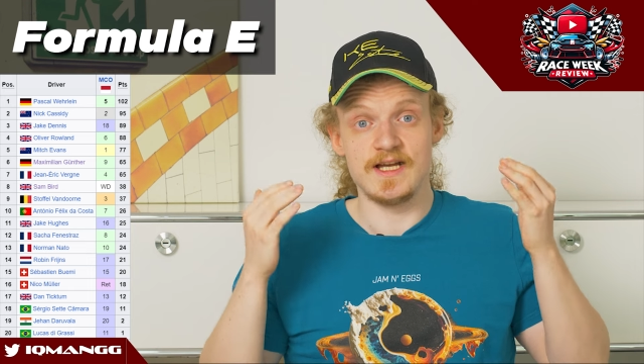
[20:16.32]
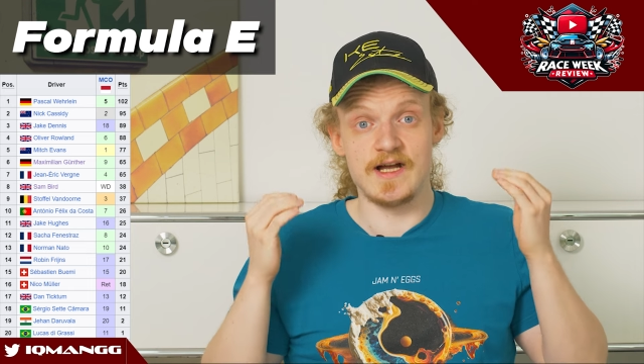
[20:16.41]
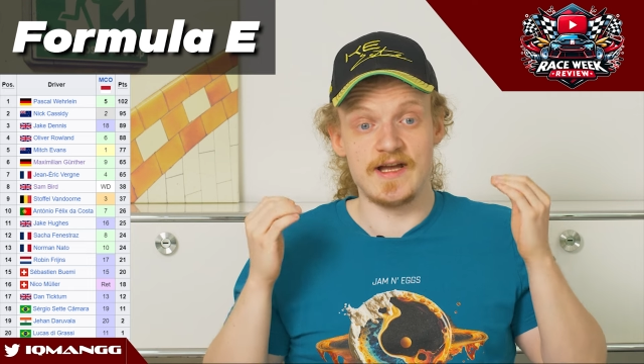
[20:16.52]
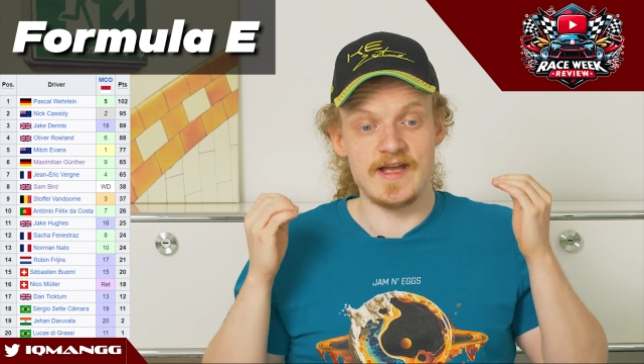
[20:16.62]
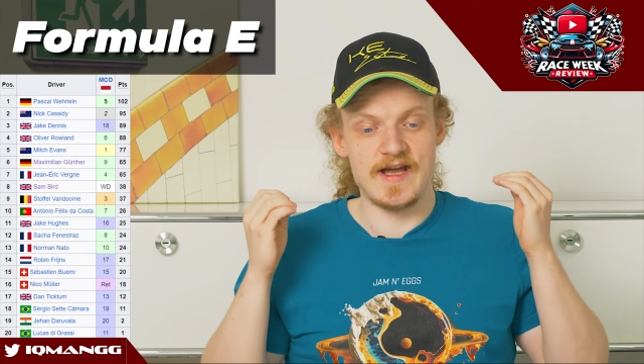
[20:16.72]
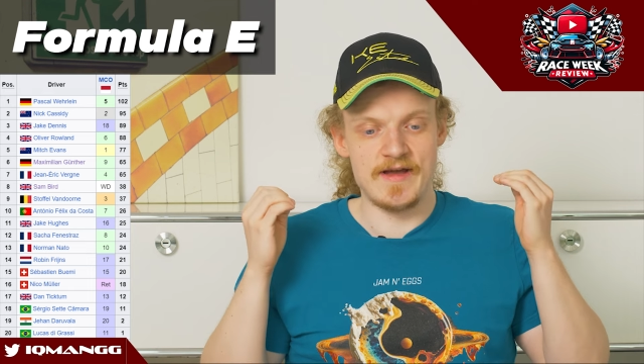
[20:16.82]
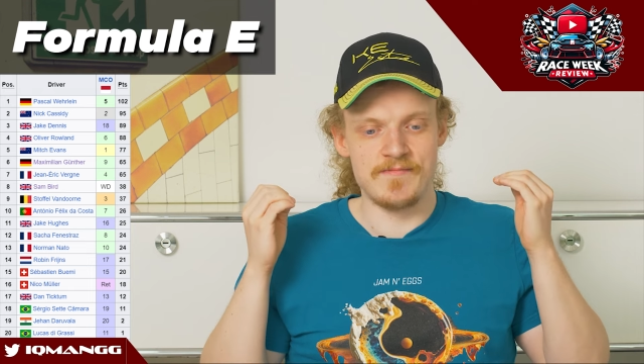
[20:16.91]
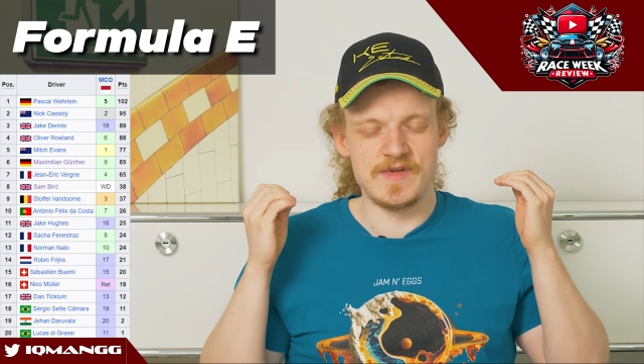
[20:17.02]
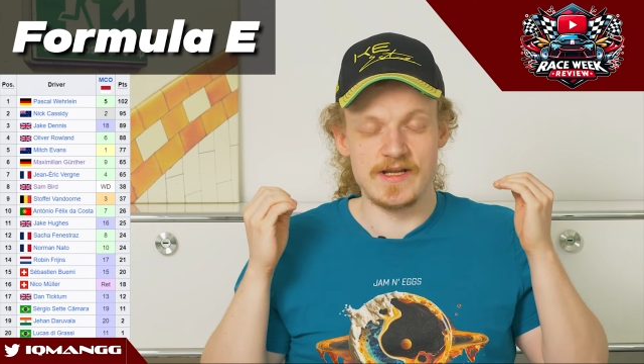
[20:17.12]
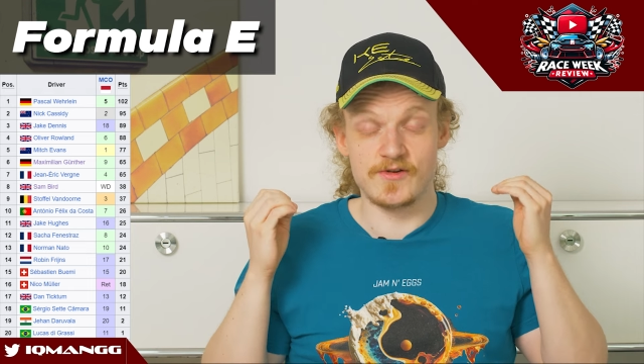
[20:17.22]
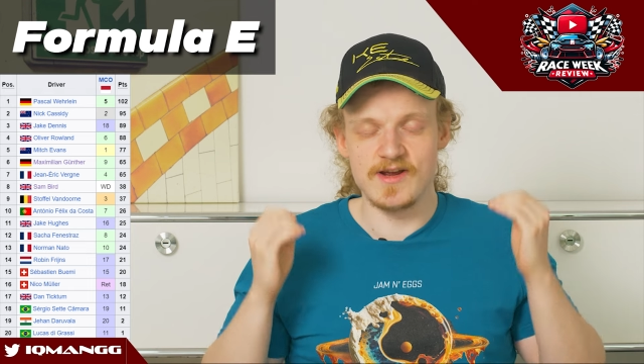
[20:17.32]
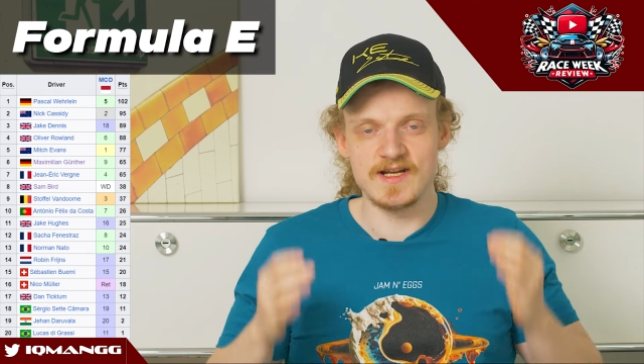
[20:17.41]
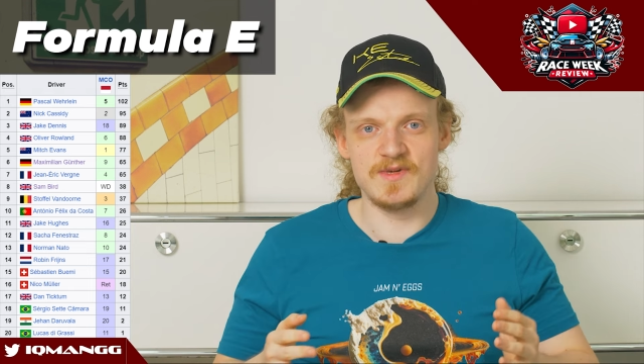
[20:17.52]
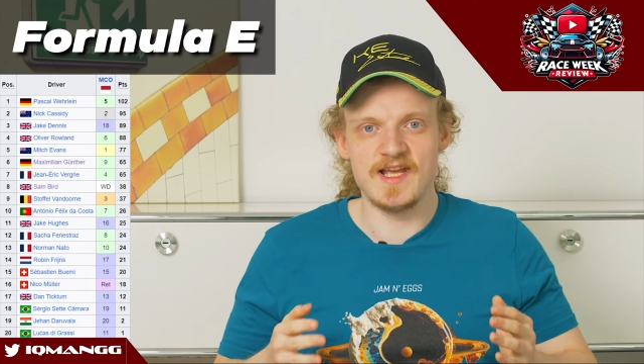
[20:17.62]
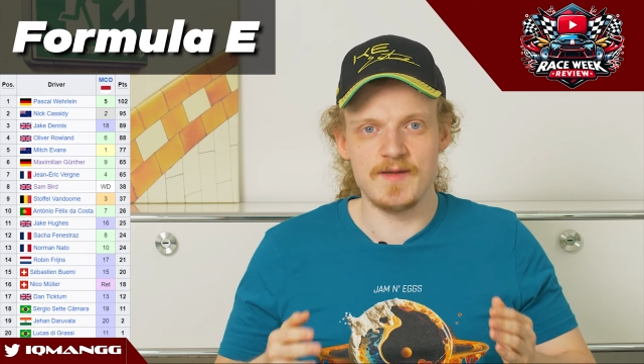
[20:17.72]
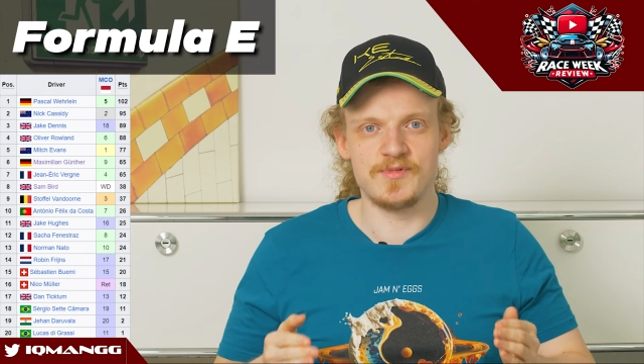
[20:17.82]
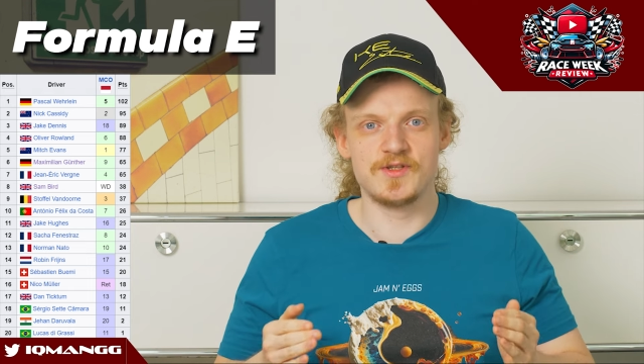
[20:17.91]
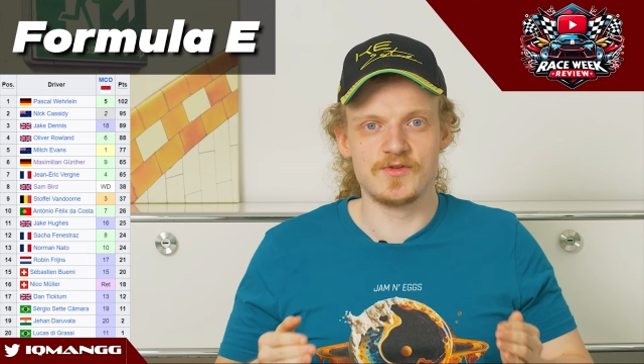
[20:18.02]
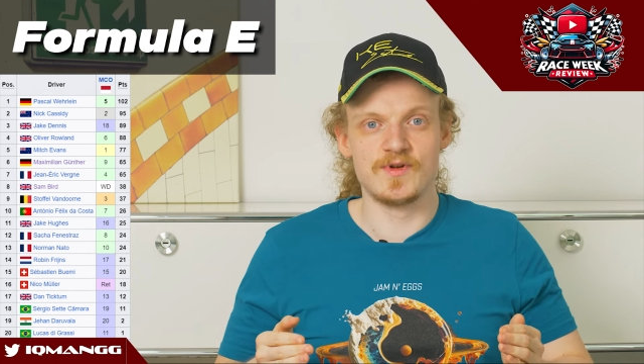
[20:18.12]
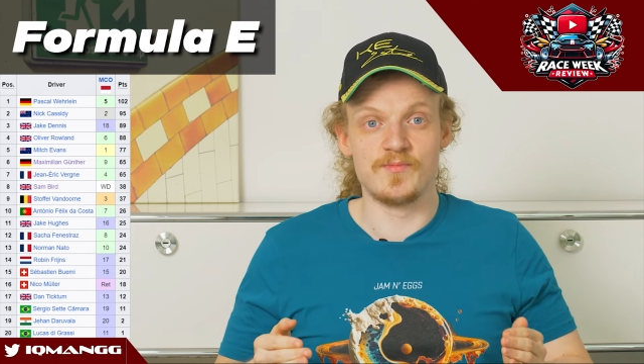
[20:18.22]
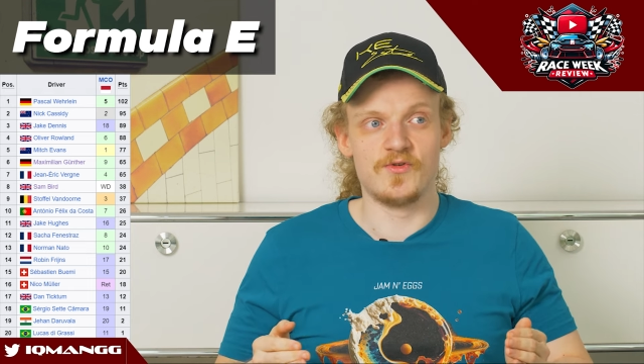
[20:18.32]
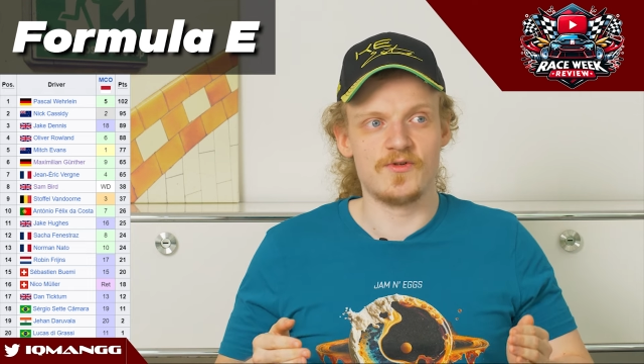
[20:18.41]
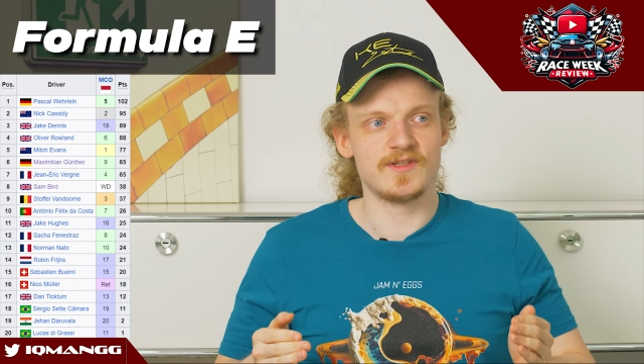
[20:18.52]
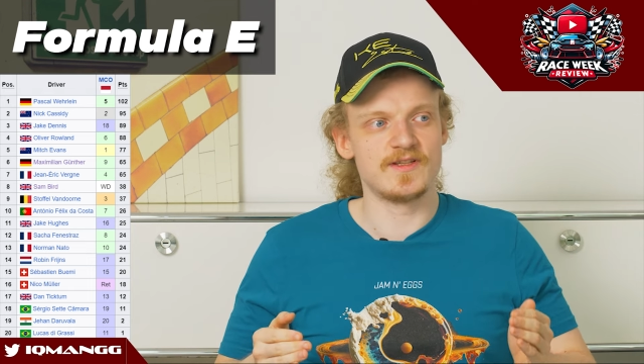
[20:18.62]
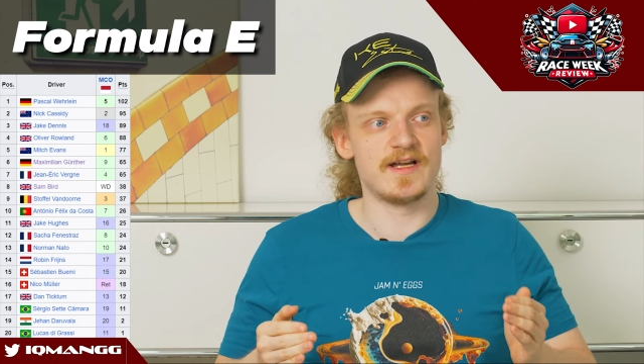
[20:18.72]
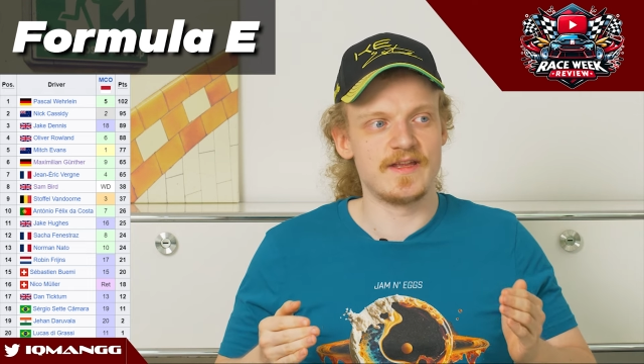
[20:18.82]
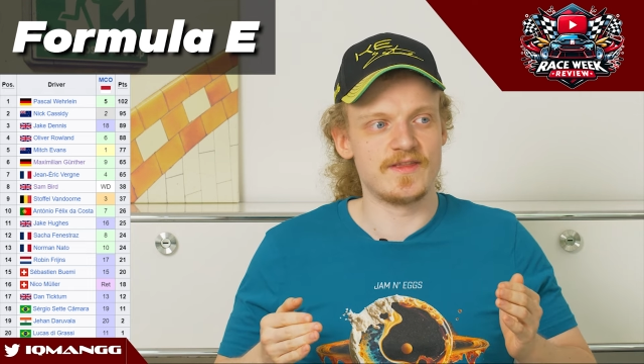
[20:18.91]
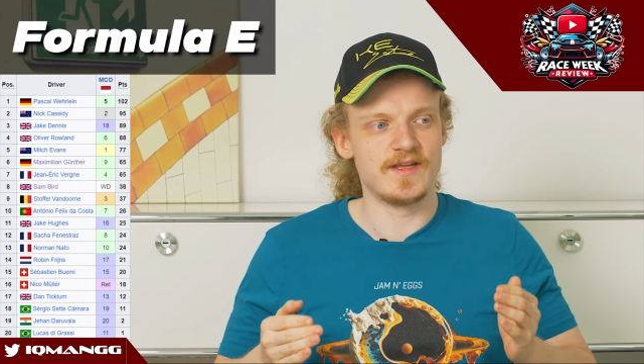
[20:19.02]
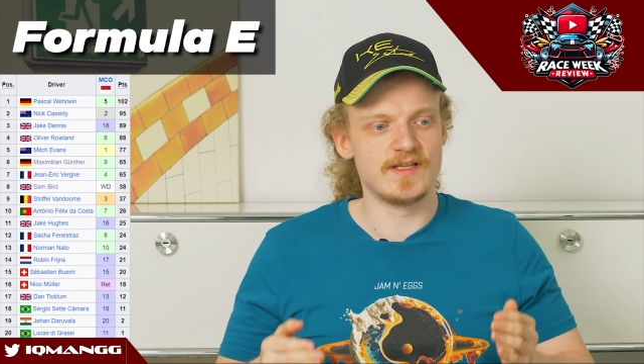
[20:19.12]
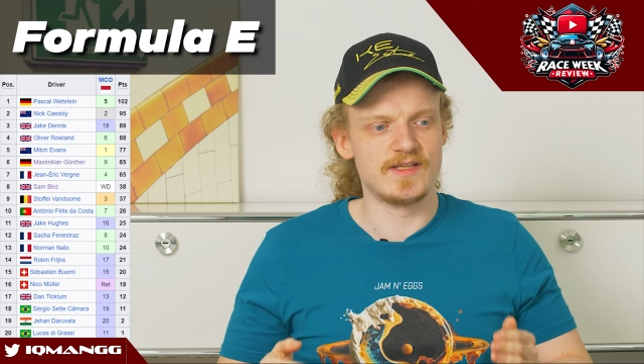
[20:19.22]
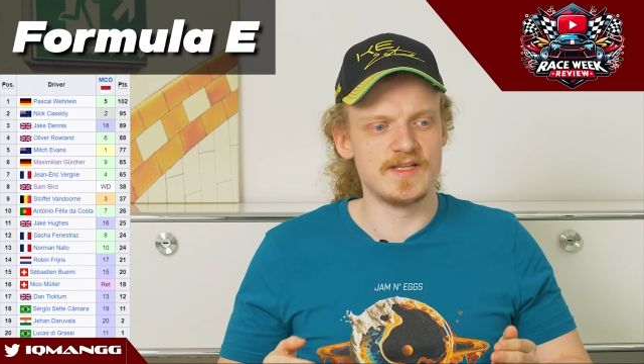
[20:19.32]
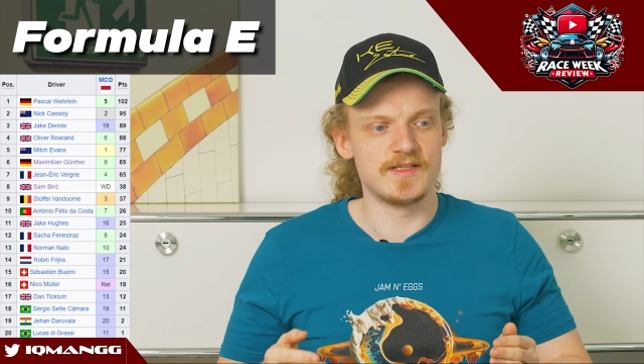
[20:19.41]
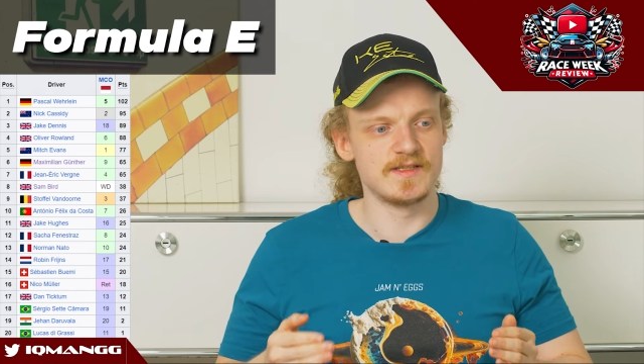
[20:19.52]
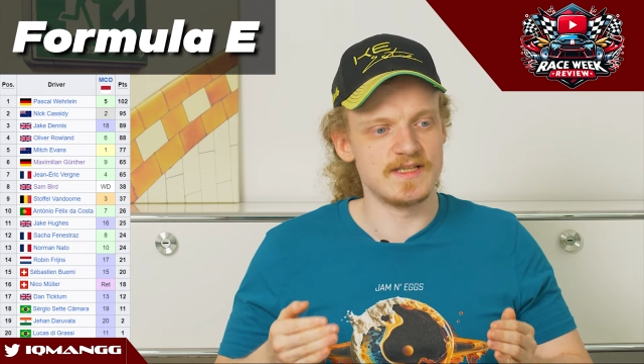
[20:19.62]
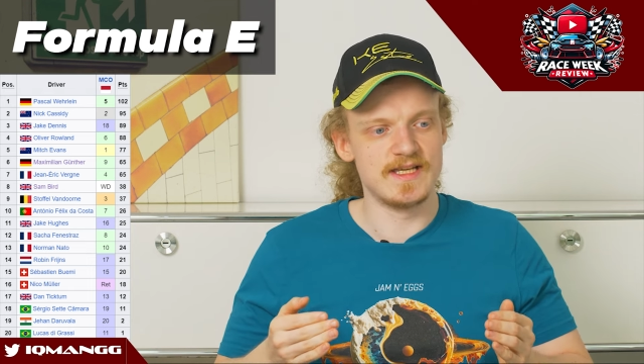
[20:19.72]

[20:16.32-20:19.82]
I am incredibly happy to report that I think this